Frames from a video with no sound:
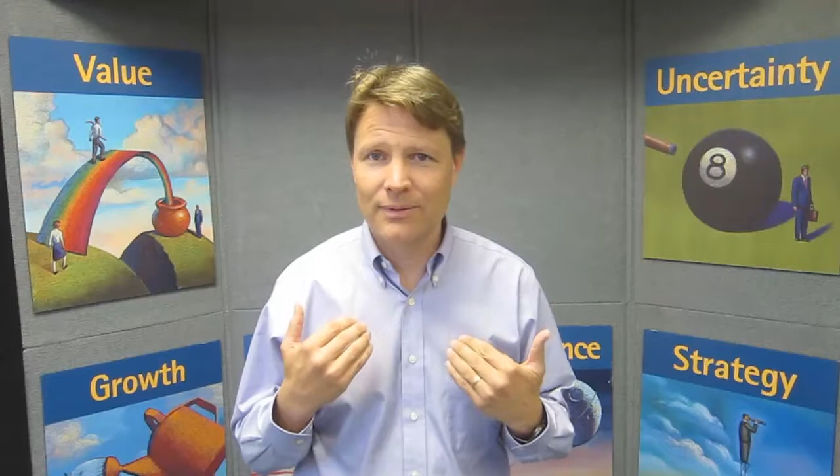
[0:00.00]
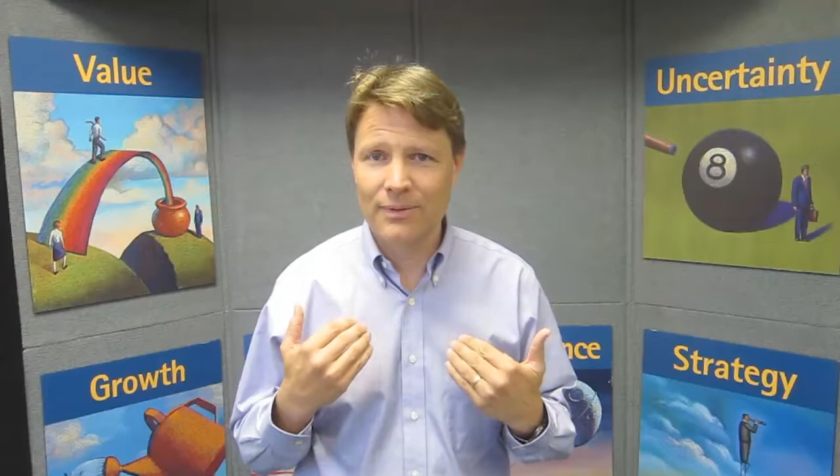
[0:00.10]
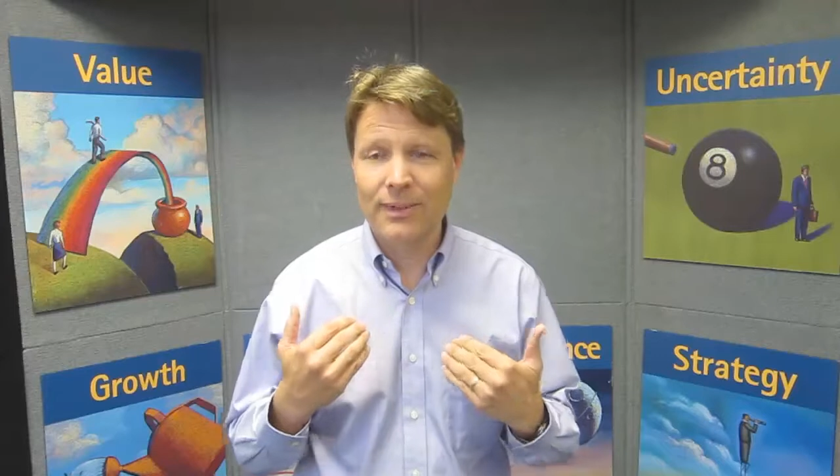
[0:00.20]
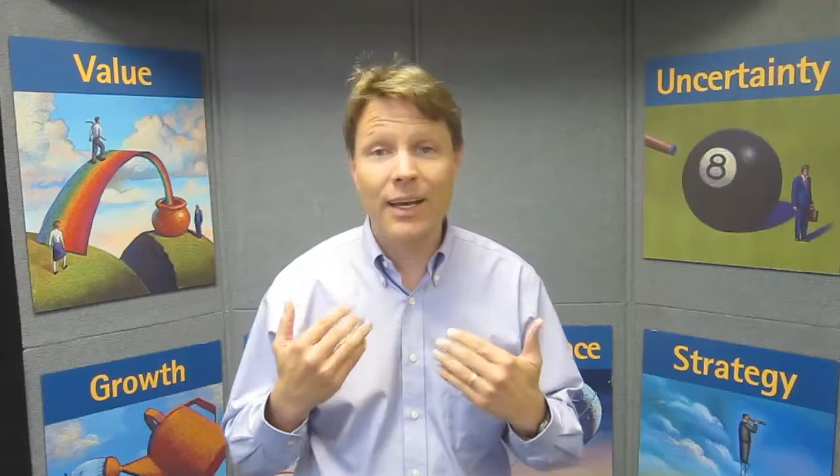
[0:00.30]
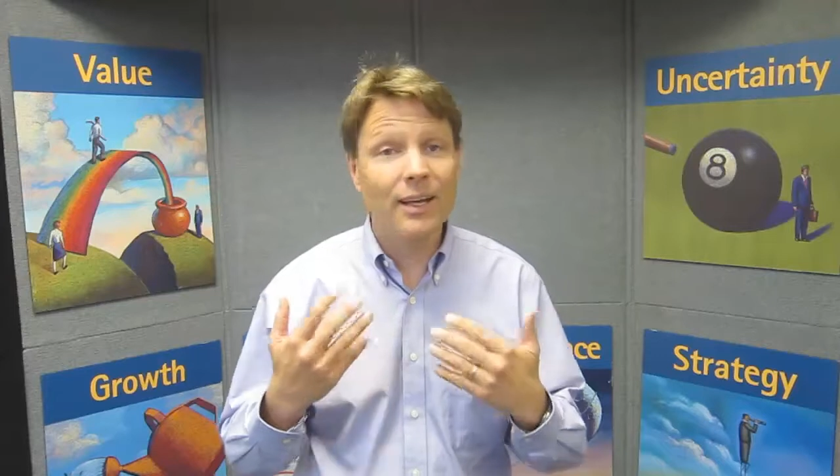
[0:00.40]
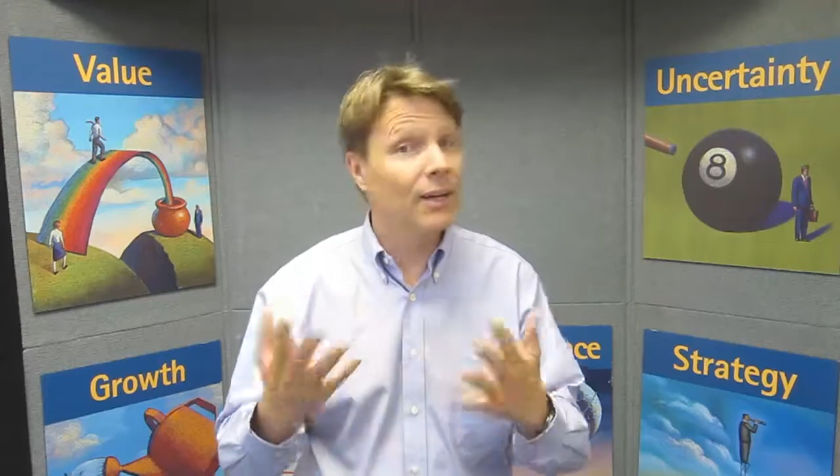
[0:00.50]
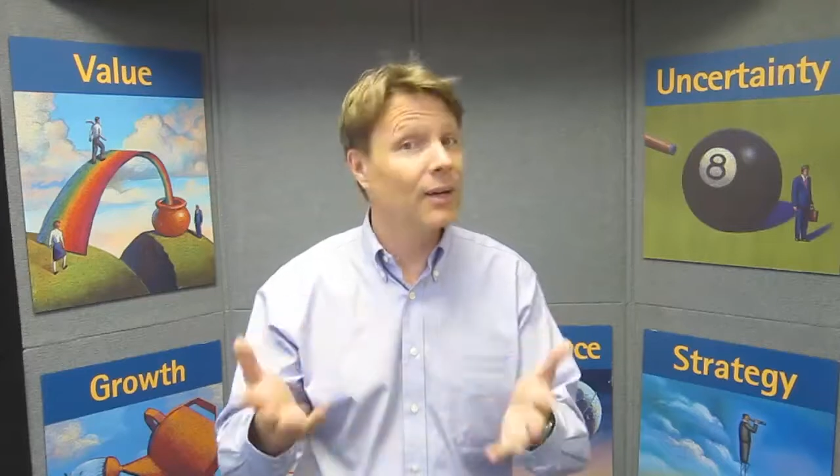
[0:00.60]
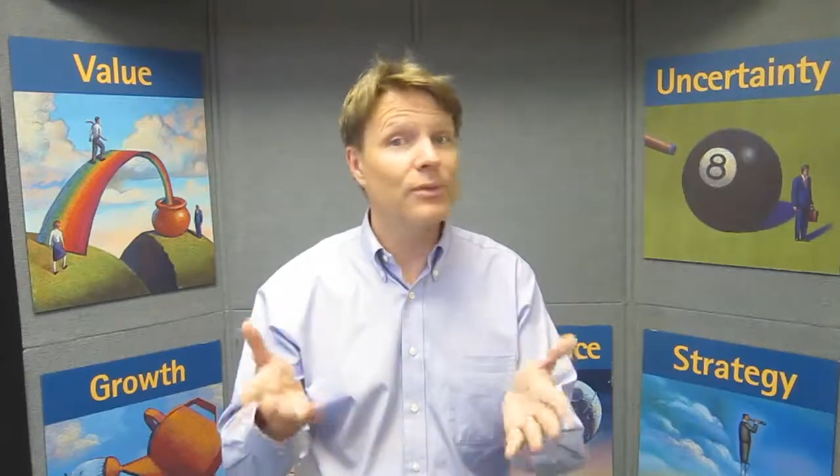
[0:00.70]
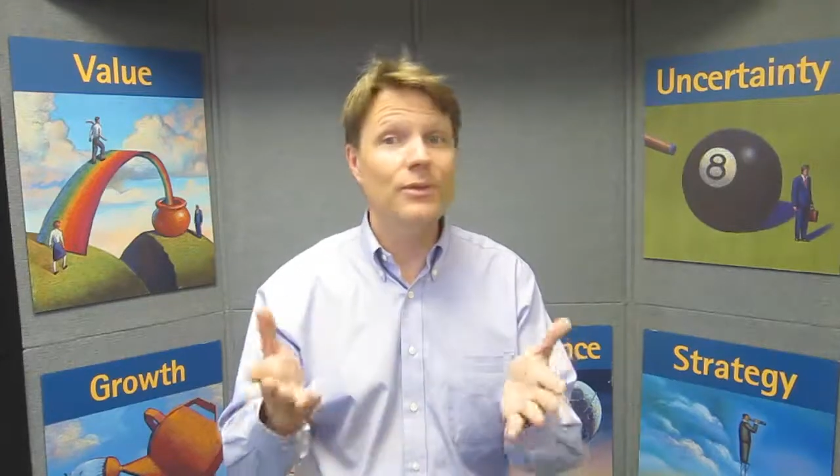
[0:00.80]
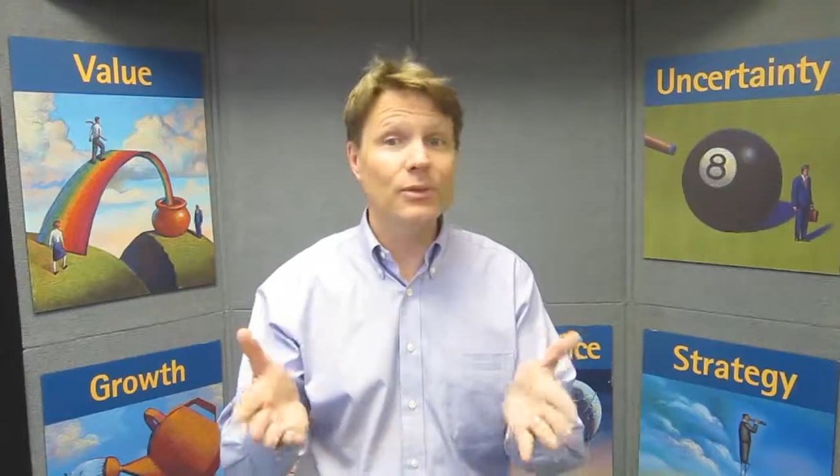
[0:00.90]
the kind of
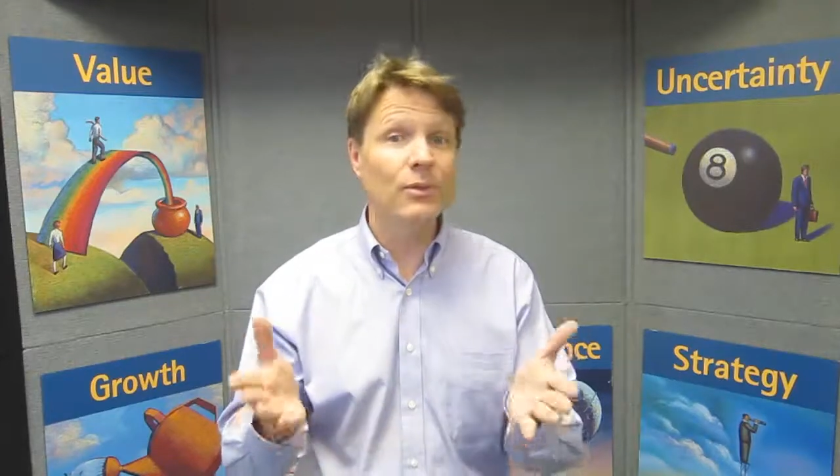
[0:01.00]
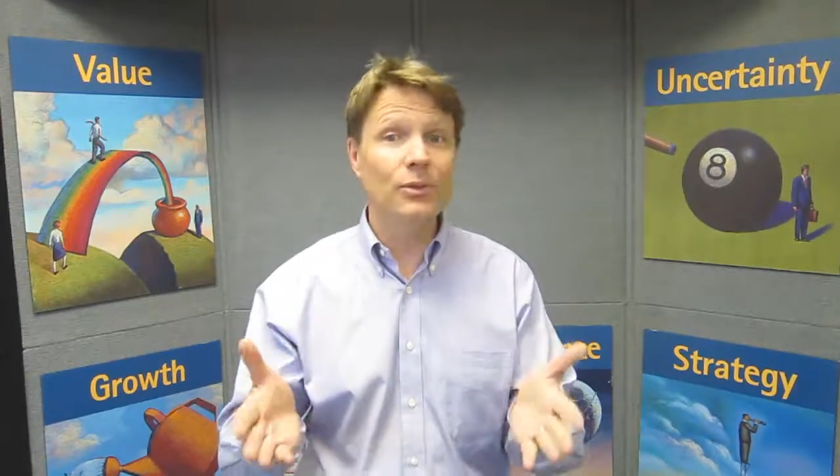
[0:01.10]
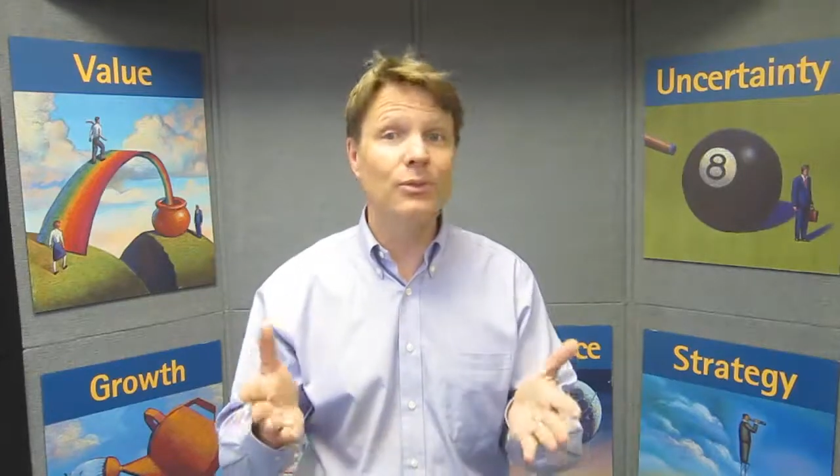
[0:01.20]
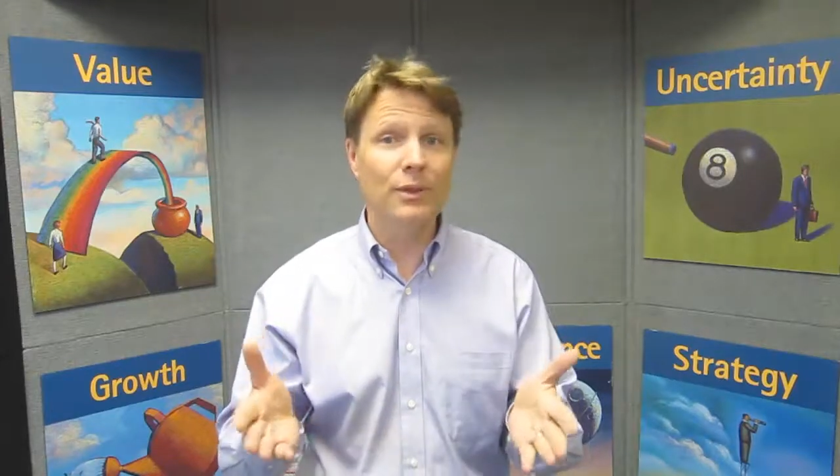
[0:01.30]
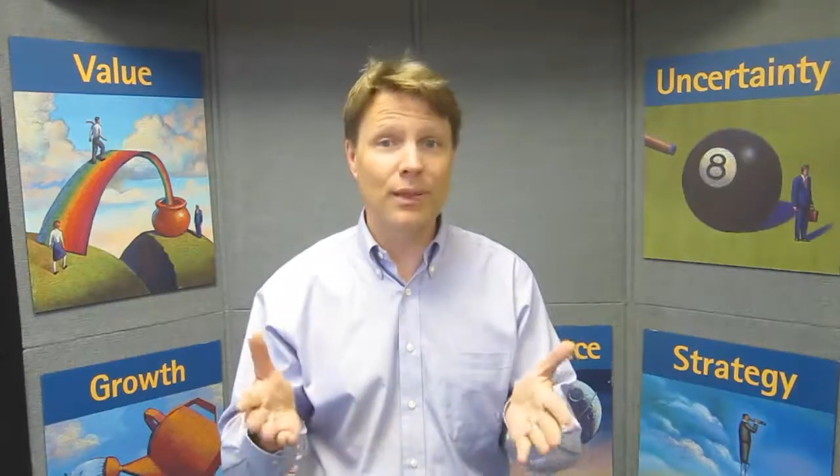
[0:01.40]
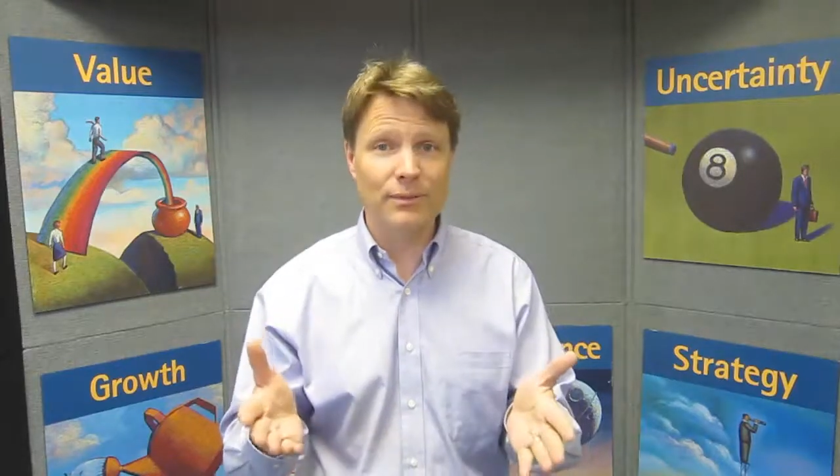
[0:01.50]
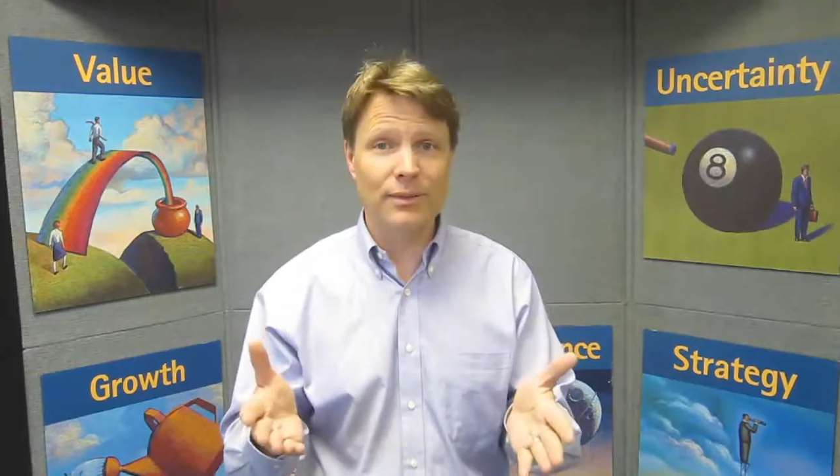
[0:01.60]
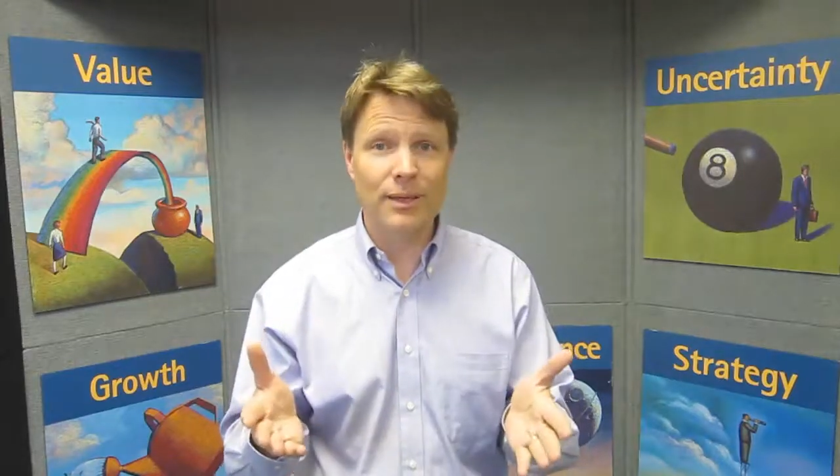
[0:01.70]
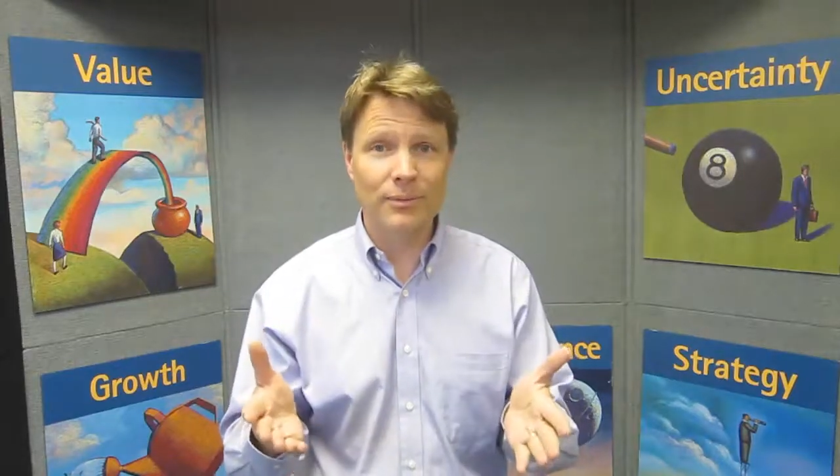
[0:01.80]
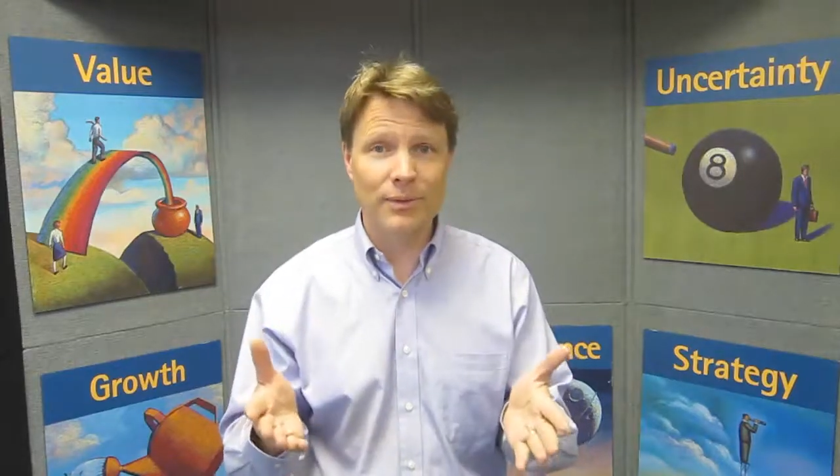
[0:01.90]
conference you would love to
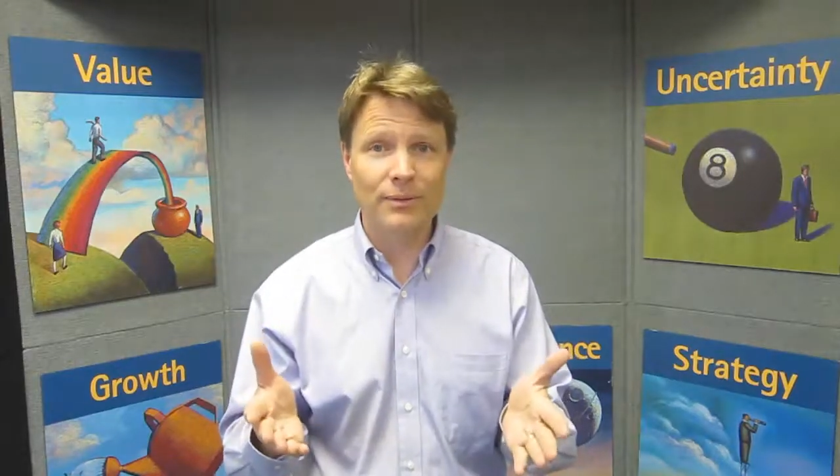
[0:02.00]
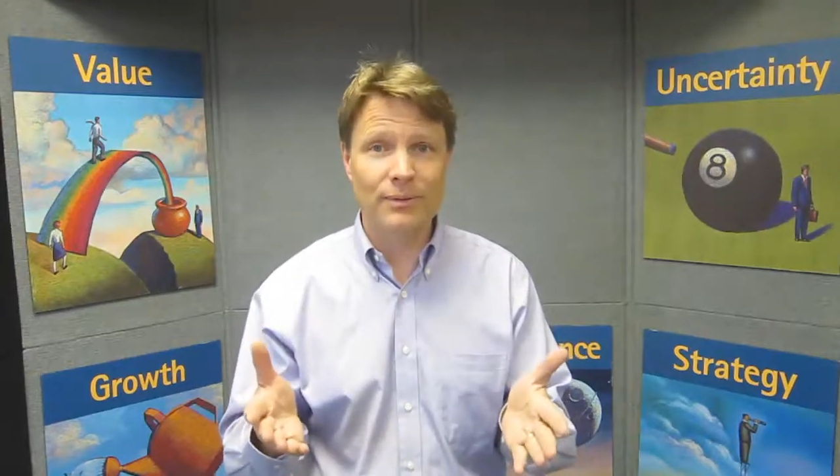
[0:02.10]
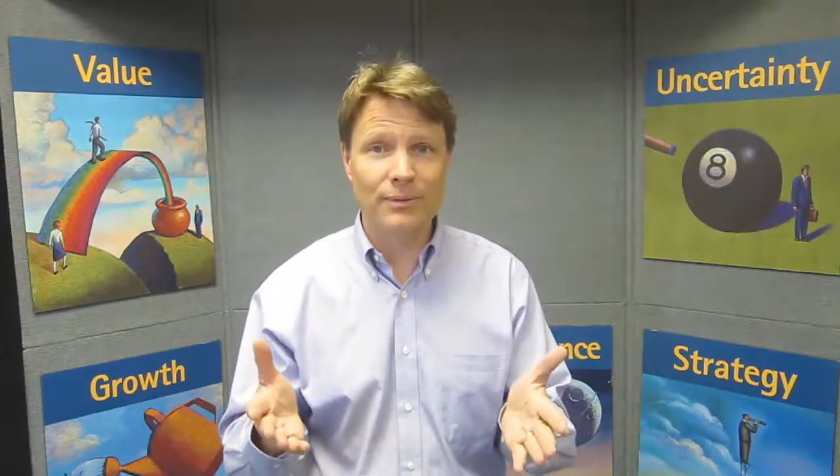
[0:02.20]
come to.